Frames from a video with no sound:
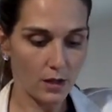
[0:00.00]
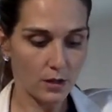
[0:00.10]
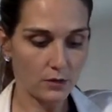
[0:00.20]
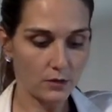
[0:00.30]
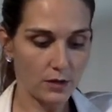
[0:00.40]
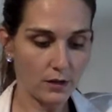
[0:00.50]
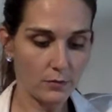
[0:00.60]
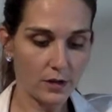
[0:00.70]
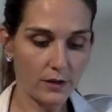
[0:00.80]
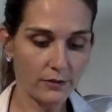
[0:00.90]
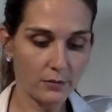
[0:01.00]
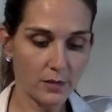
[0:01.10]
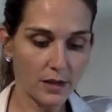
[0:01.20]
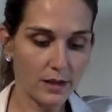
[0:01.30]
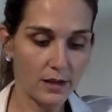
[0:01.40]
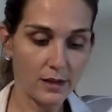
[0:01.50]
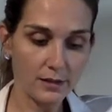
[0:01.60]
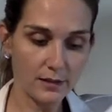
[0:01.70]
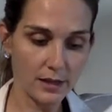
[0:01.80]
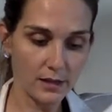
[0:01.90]
so now I'm ready for my
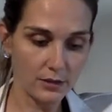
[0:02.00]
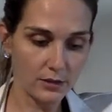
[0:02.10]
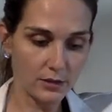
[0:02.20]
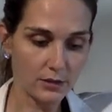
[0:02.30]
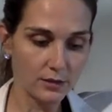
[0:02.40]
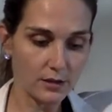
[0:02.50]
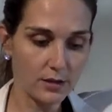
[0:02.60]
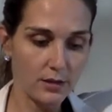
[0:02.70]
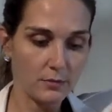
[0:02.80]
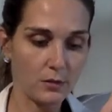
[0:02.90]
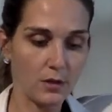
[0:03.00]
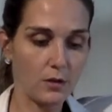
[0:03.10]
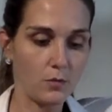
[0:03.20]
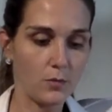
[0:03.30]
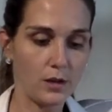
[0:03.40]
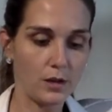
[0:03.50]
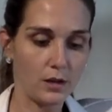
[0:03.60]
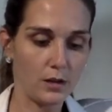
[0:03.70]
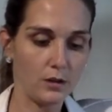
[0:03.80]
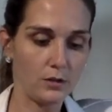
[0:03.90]
second surgeon's knot. I'm going to go 1,
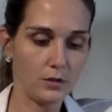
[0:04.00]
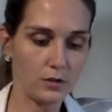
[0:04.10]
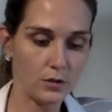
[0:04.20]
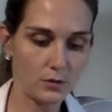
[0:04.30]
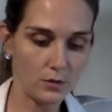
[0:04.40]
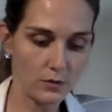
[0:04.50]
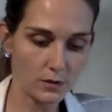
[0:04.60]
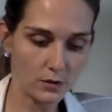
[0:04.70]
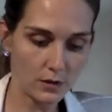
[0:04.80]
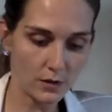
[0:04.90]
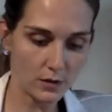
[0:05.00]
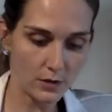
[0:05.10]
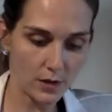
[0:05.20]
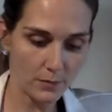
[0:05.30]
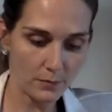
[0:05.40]
2, and grab.